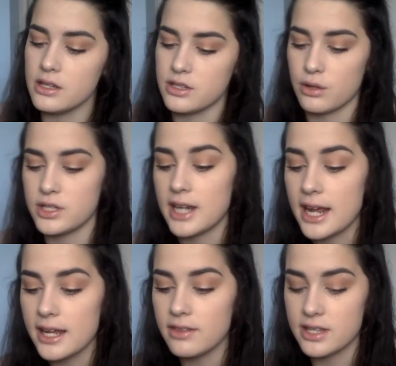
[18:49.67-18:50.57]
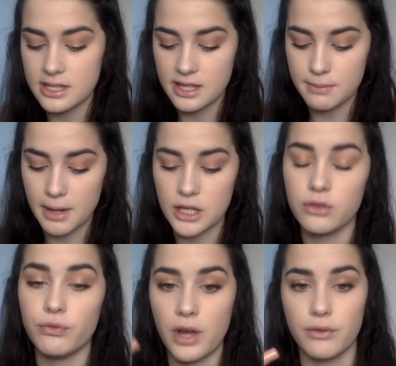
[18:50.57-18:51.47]
So today, this is like my
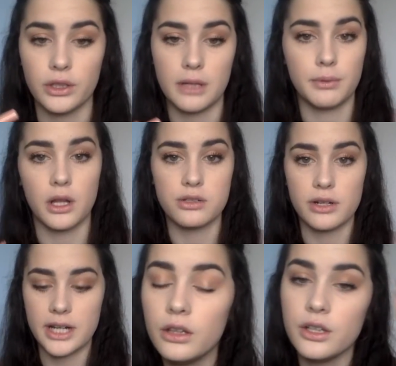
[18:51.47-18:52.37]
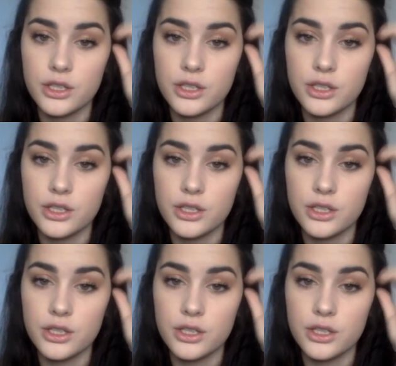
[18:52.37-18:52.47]
favorite lip gloss right now.